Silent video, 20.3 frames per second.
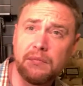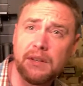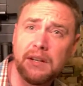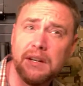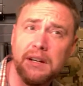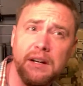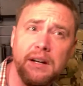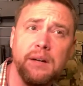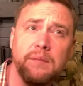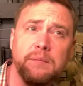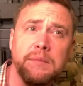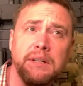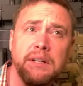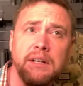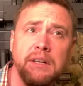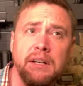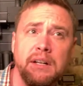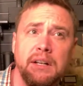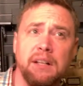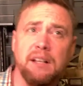Um,
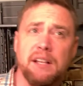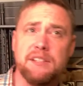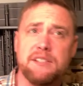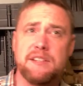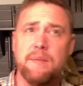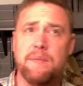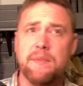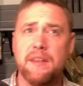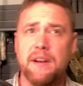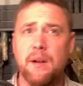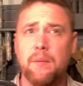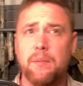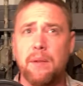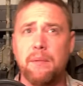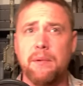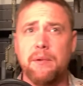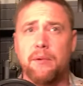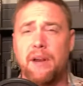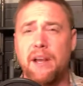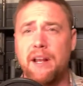that's something I'll
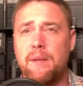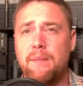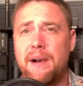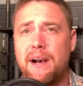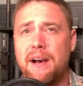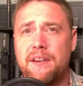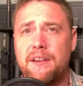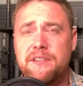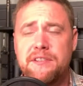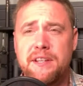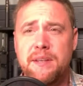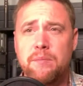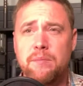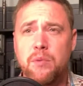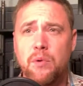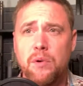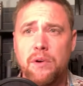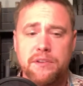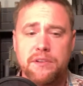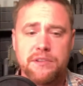probably write about is the
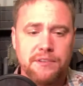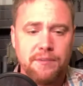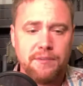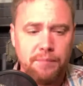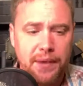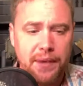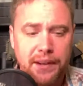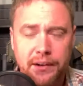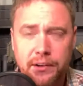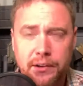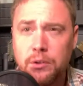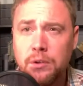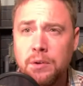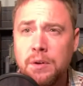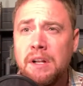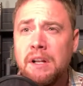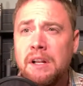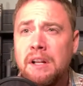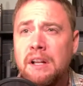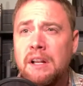importance of medical.
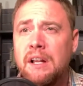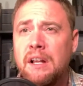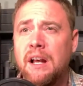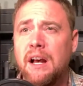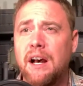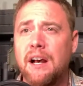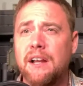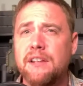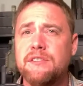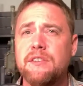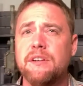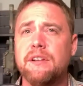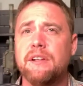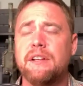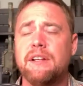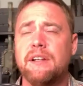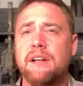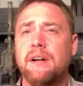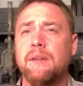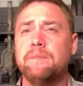I took
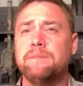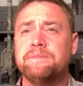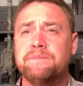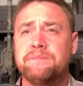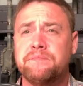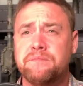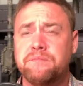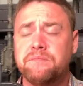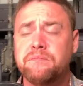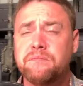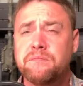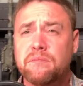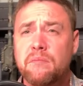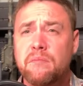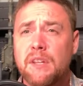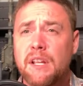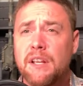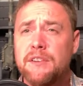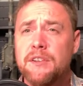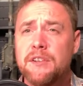
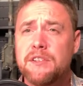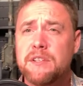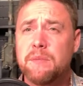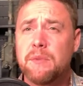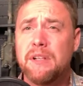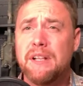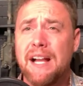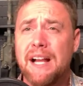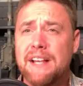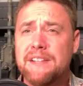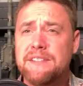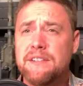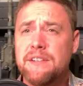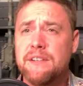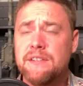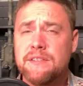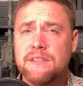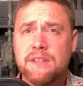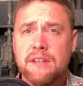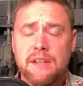some
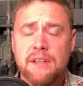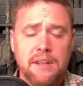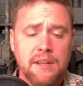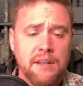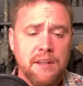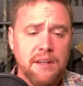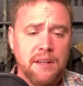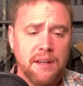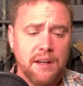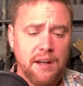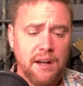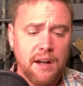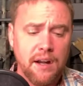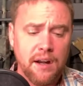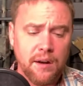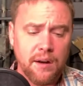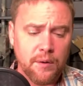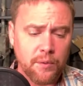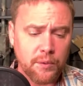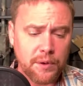classes
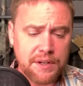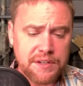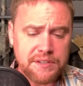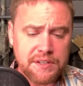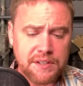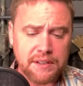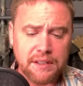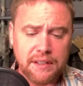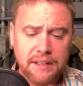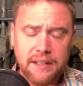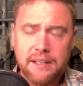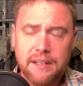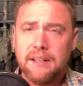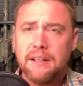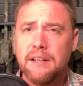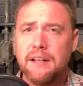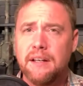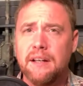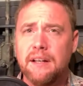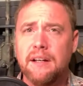recently,
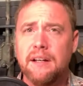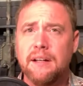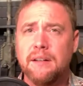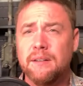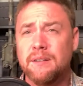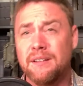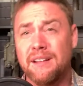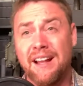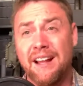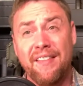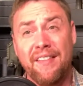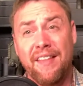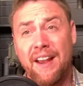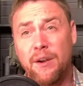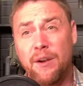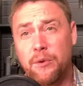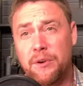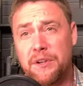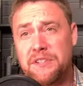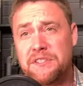or not that
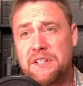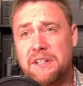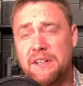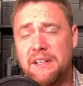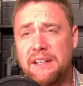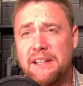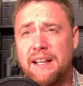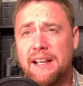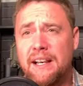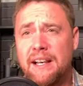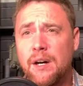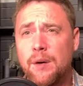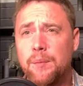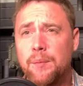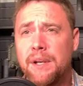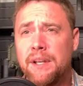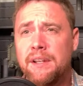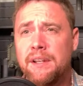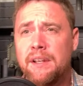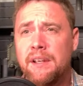recently now,
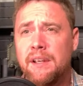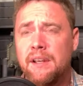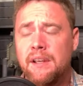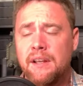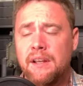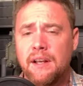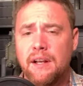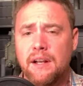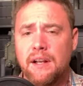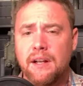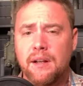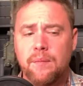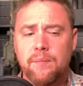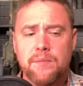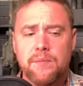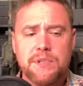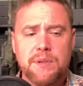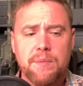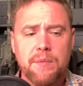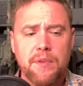but
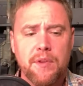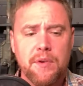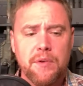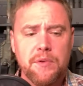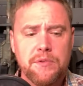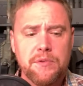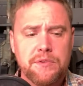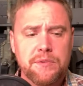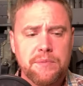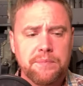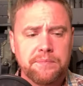some of those